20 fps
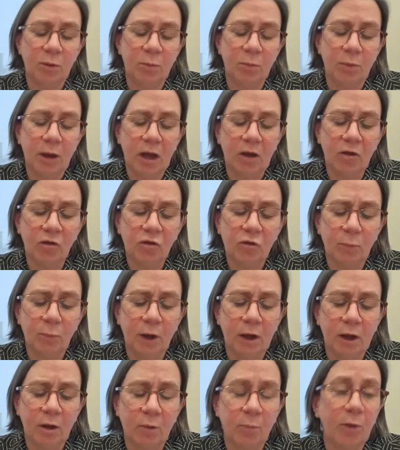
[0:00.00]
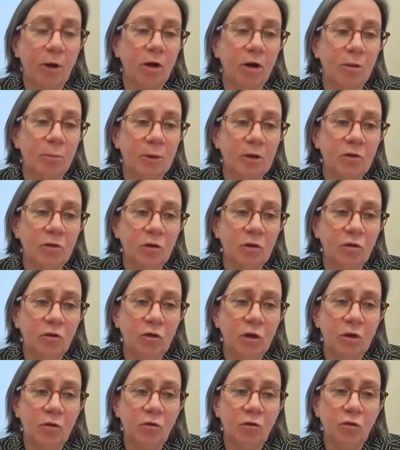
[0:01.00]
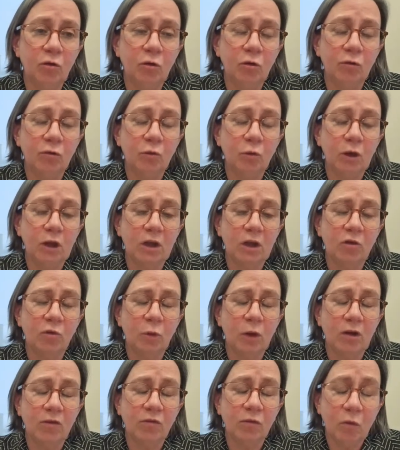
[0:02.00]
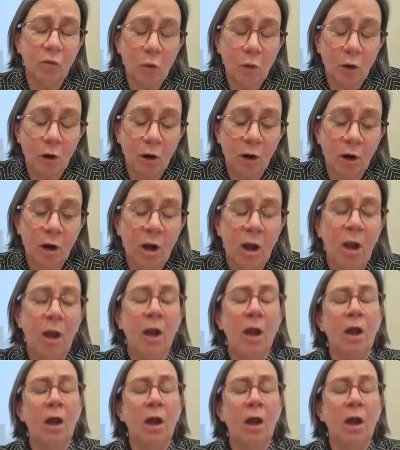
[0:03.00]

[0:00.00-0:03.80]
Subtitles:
been passed by our parliament in June of 2024